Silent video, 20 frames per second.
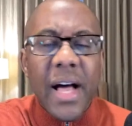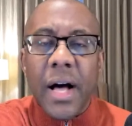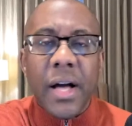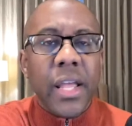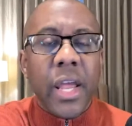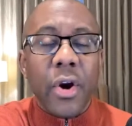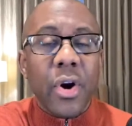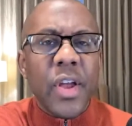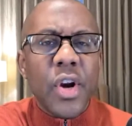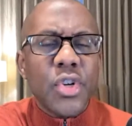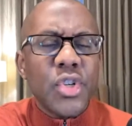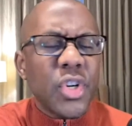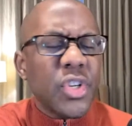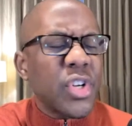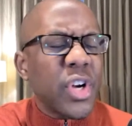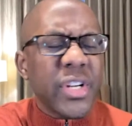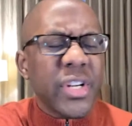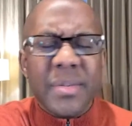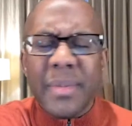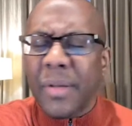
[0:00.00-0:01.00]
Gary Vaynerchuk
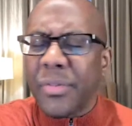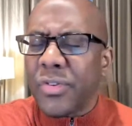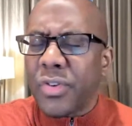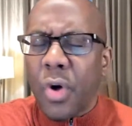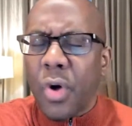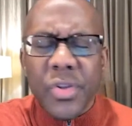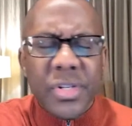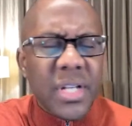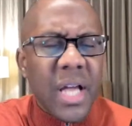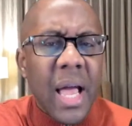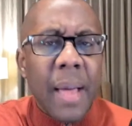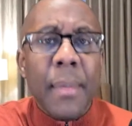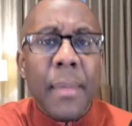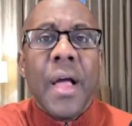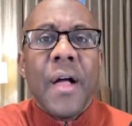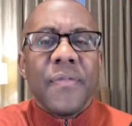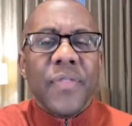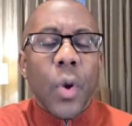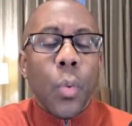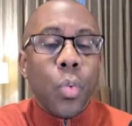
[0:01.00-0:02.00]
talks about this all the time,
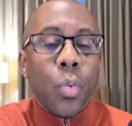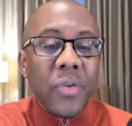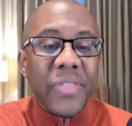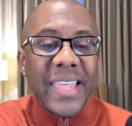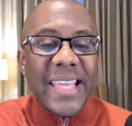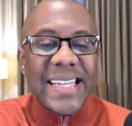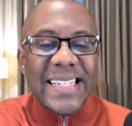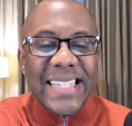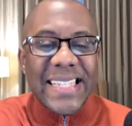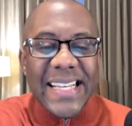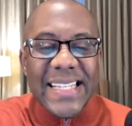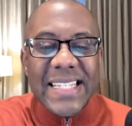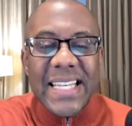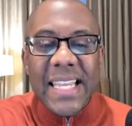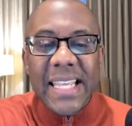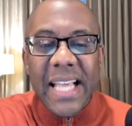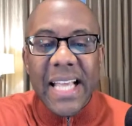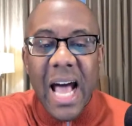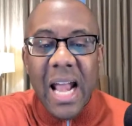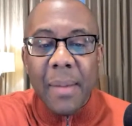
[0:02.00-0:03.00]
that we're in the attention
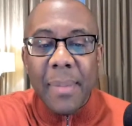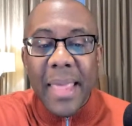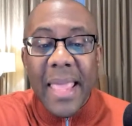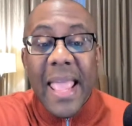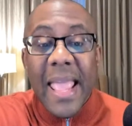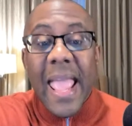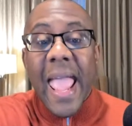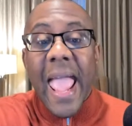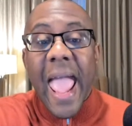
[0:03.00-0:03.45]
economy